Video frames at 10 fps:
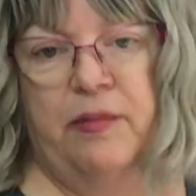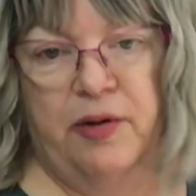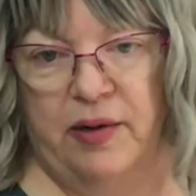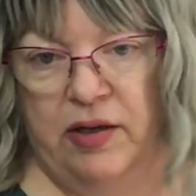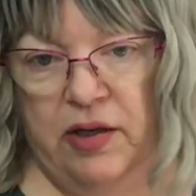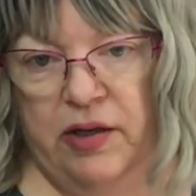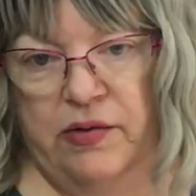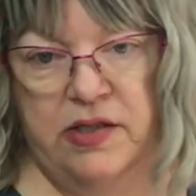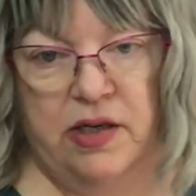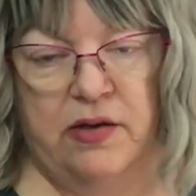around
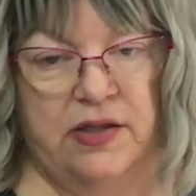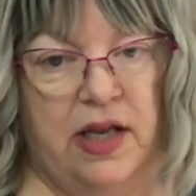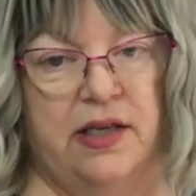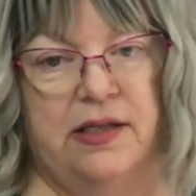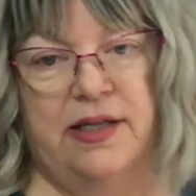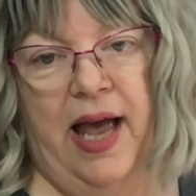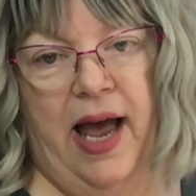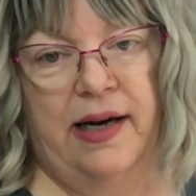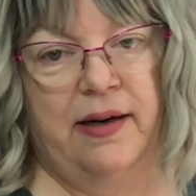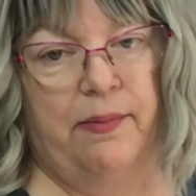goats knows that
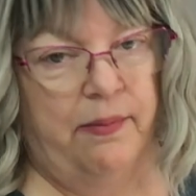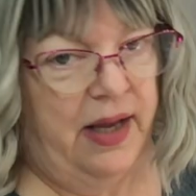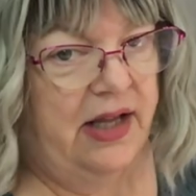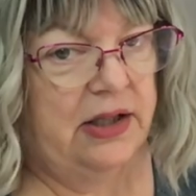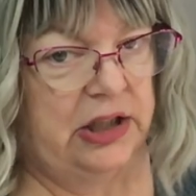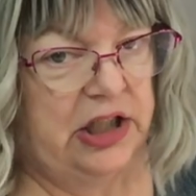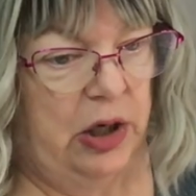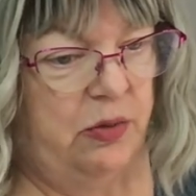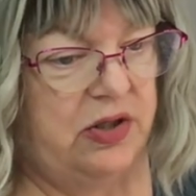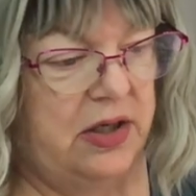intact male
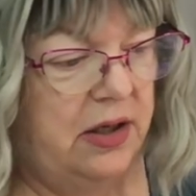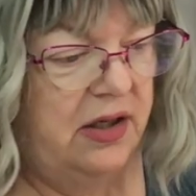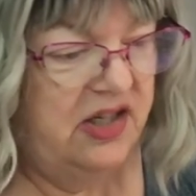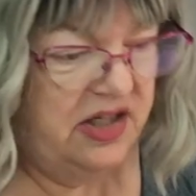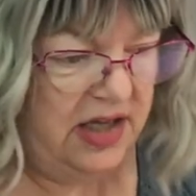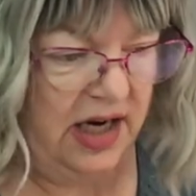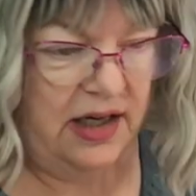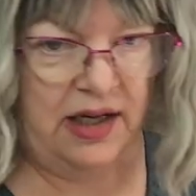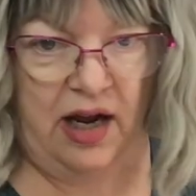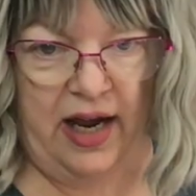goats
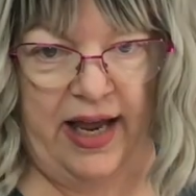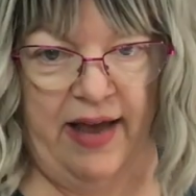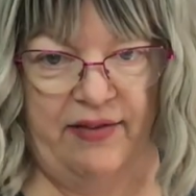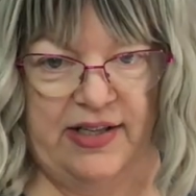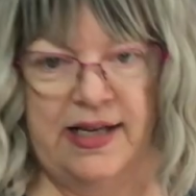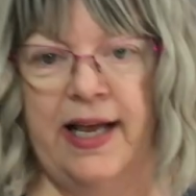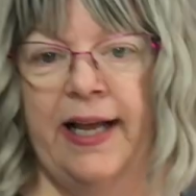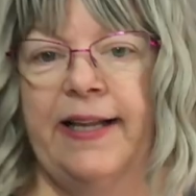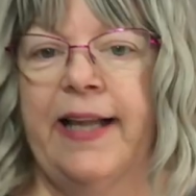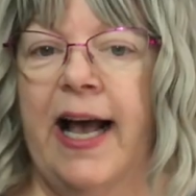stink to high heavens.
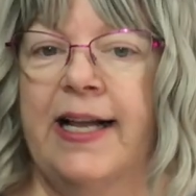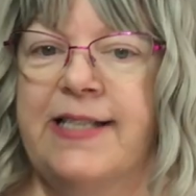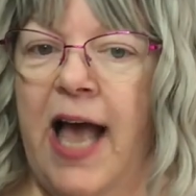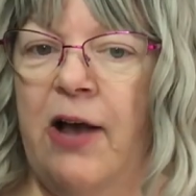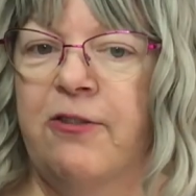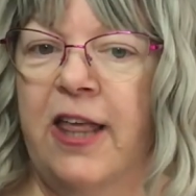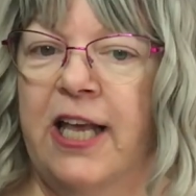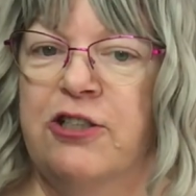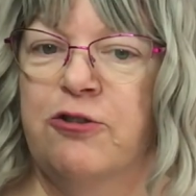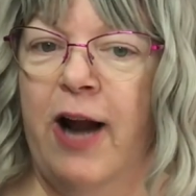That's how they
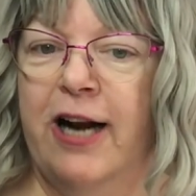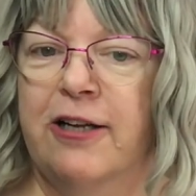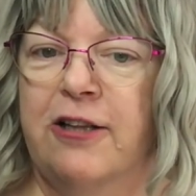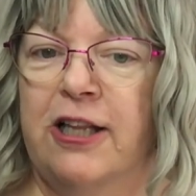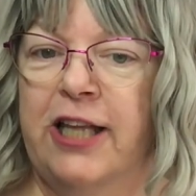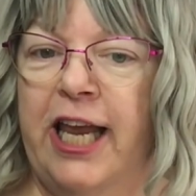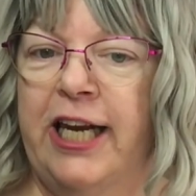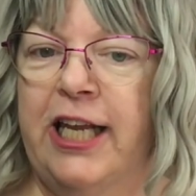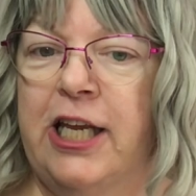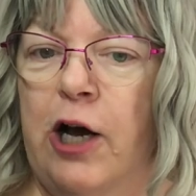attract the
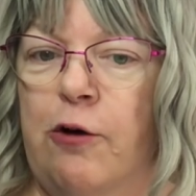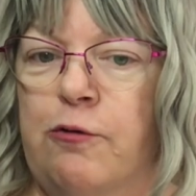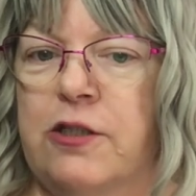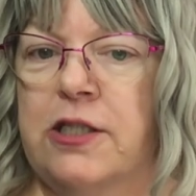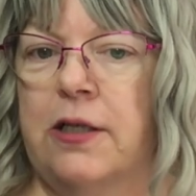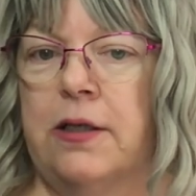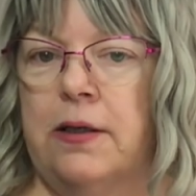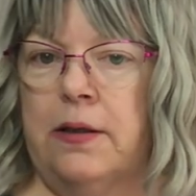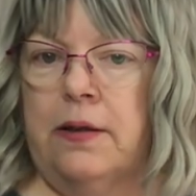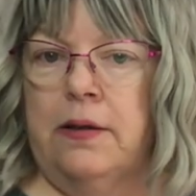lady goats.
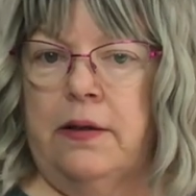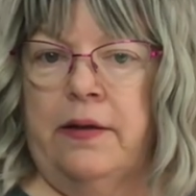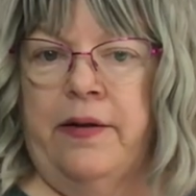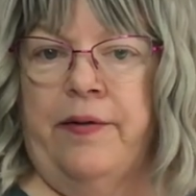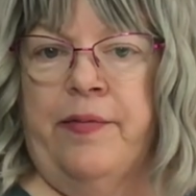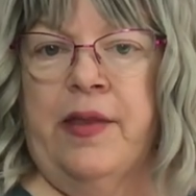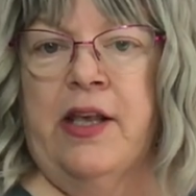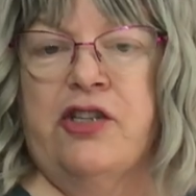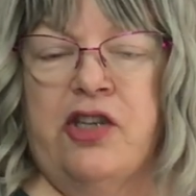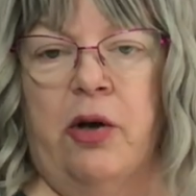
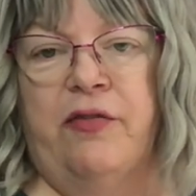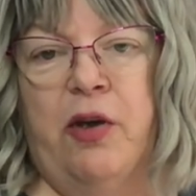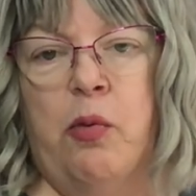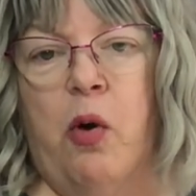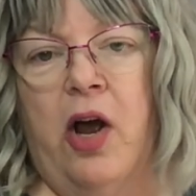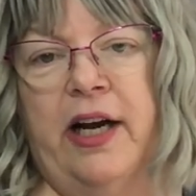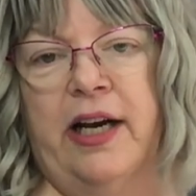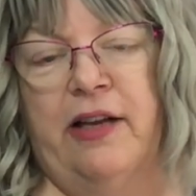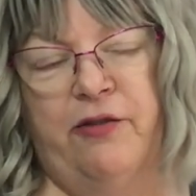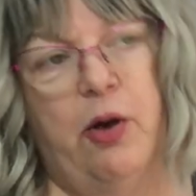So
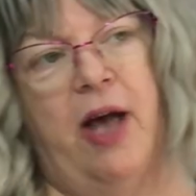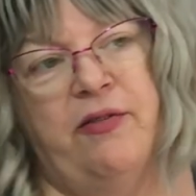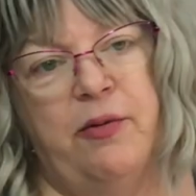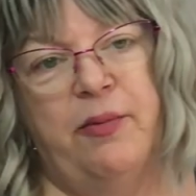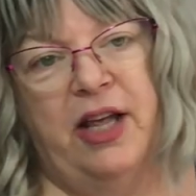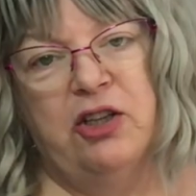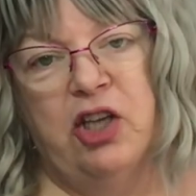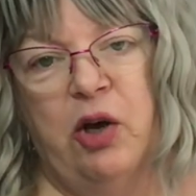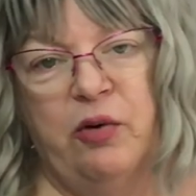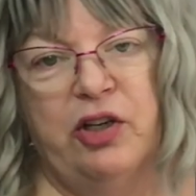if you have a male
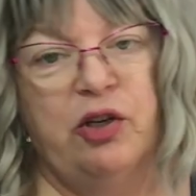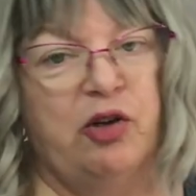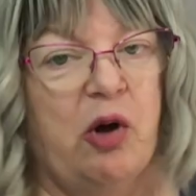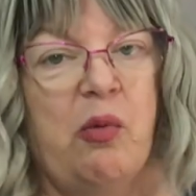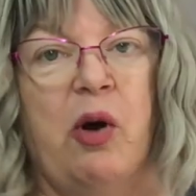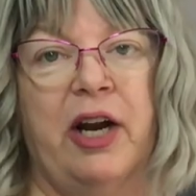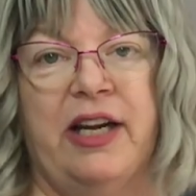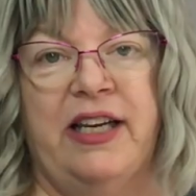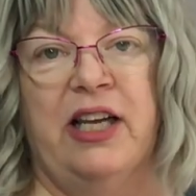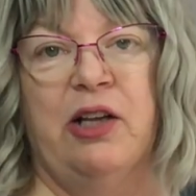goat and you don't want to
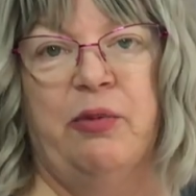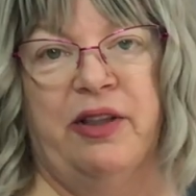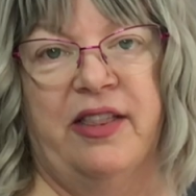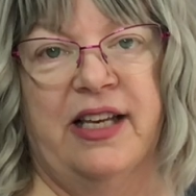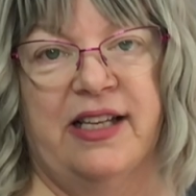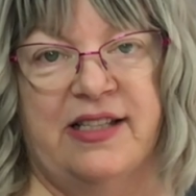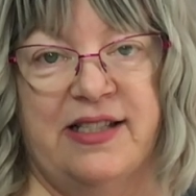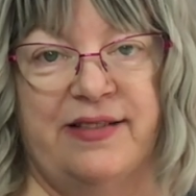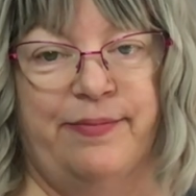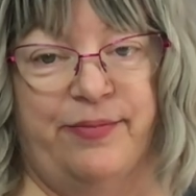deal with the
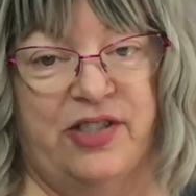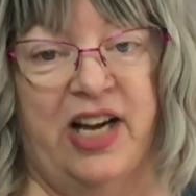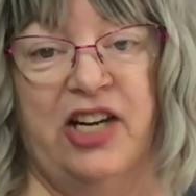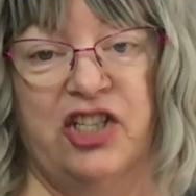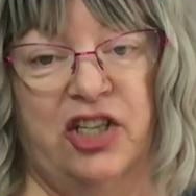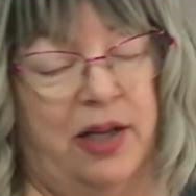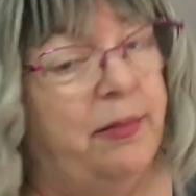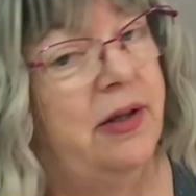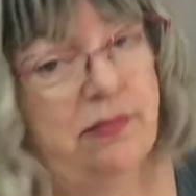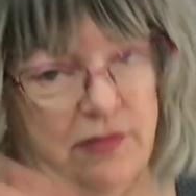stench of
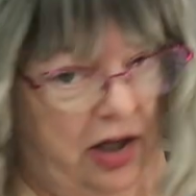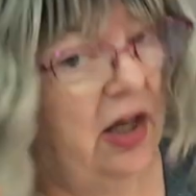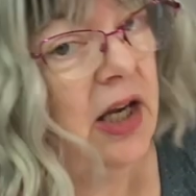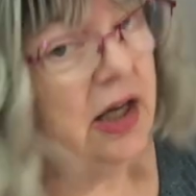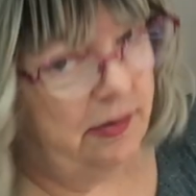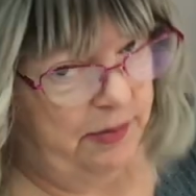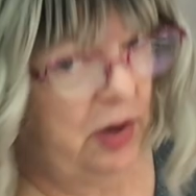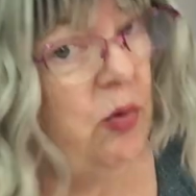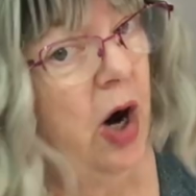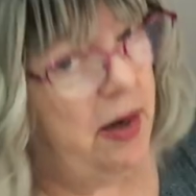them, and they can be
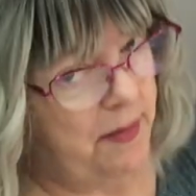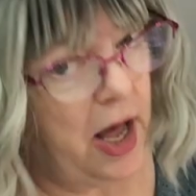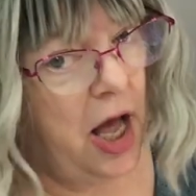ripe,